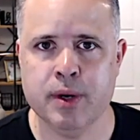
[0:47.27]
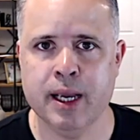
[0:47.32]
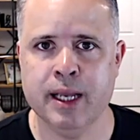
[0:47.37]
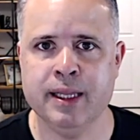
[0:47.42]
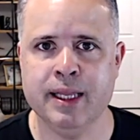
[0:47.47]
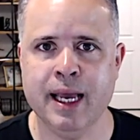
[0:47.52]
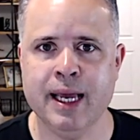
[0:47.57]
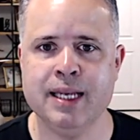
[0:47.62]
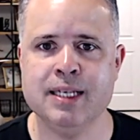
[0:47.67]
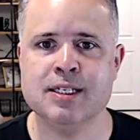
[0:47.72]

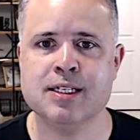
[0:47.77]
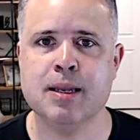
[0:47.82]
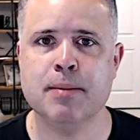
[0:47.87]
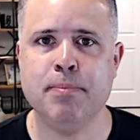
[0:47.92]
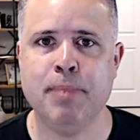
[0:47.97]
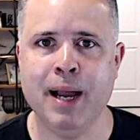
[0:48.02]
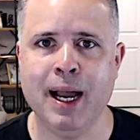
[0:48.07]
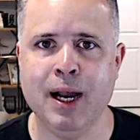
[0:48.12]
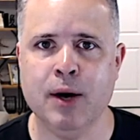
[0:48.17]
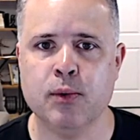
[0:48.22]
And that is the
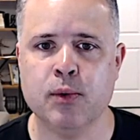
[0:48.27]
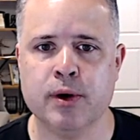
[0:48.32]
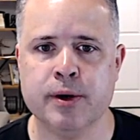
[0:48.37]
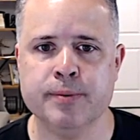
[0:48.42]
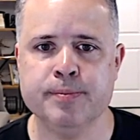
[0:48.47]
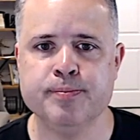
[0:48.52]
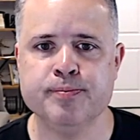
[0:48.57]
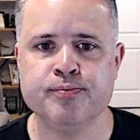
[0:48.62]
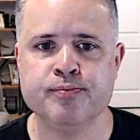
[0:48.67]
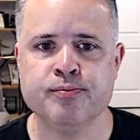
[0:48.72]

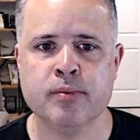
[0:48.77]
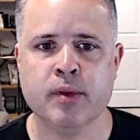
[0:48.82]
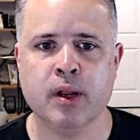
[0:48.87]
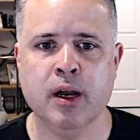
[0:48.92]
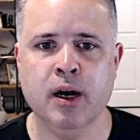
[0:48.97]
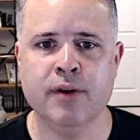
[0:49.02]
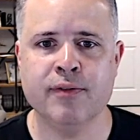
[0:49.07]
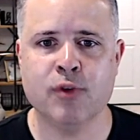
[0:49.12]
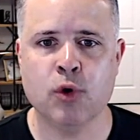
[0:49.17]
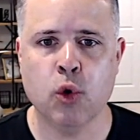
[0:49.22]
power
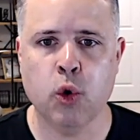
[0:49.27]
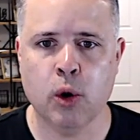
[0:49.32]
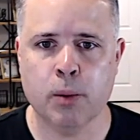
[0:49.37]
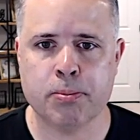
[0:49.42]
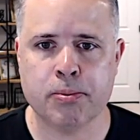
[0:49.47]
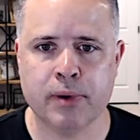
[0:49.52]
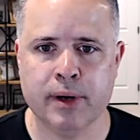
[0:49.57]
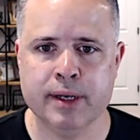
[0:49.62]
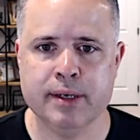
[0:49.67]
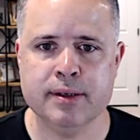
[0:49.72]
of
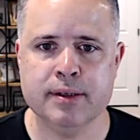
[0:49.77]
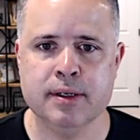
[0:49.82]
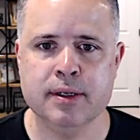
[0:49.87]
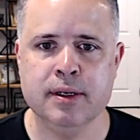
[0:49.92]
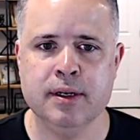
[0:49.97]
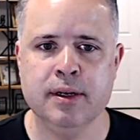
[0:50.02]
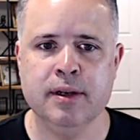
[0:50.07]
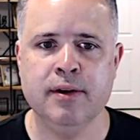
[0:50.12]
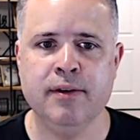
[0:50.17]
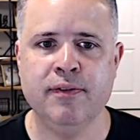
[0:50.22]
corporate
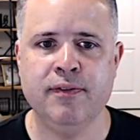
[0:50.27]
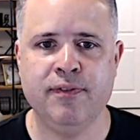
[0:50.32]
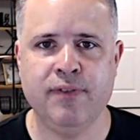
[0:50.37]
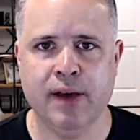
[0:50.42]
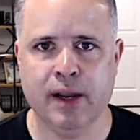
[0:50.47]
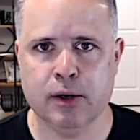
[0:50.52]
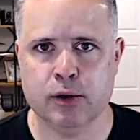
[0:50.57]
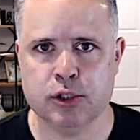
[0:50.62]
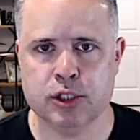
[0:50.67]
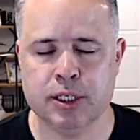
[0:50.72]

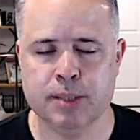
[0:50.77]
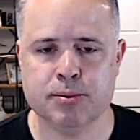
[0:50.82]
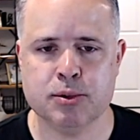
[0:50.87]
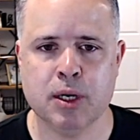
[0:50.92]
fellowship.